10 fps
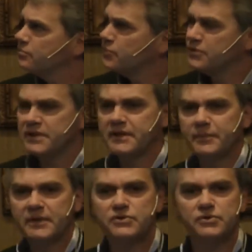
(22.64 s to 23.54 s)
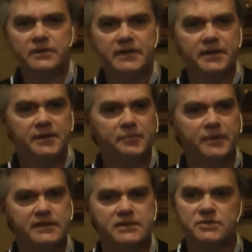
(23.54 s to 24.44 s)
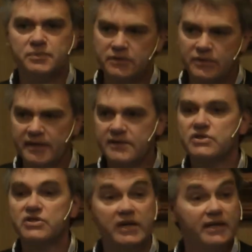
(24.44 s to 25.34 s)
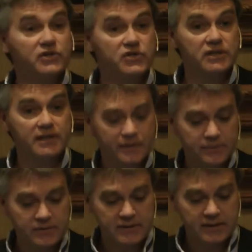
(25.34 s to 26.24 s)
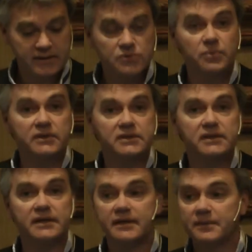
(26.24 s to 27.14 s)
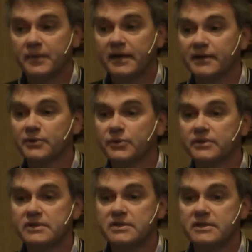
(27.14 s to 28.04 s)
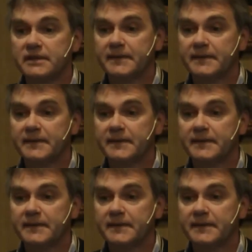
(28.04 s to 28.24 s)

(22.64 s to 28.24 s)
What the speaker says: putting them into the practice? But okay, it's a challenge, I would say. That's why I call this